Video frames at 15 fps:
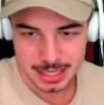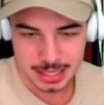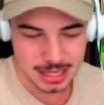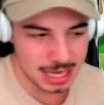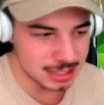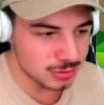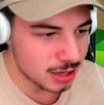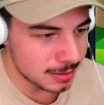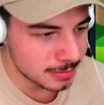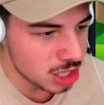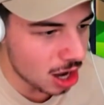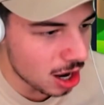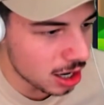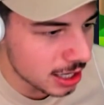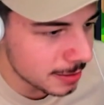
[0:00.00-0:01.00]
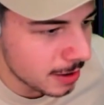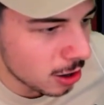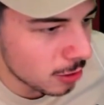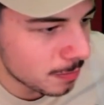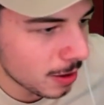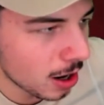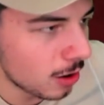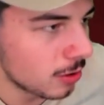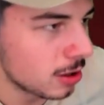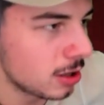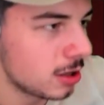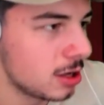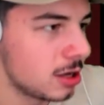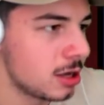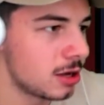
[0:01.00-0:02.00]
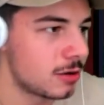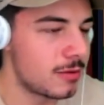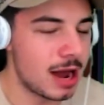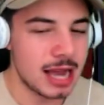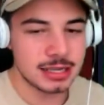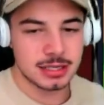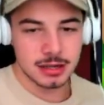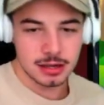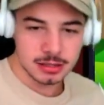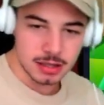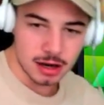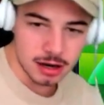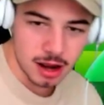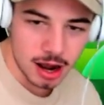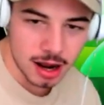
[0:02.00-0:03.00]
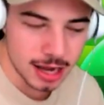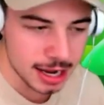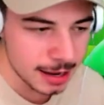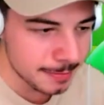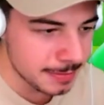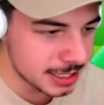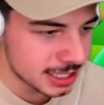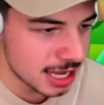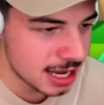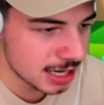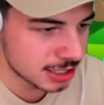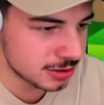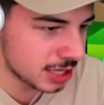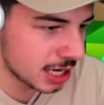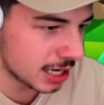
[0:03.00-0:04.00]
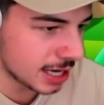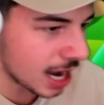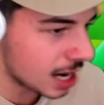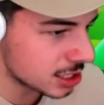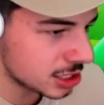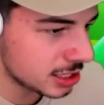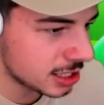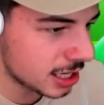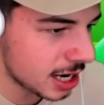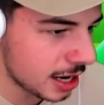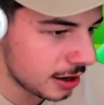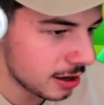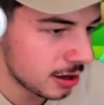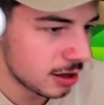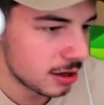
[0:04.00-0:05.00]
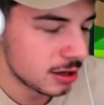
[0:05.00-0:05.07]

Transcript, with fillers: That's what I'm talking about, bro. Rice hooked. On God, I am. B-Stacks, you get a cashy today?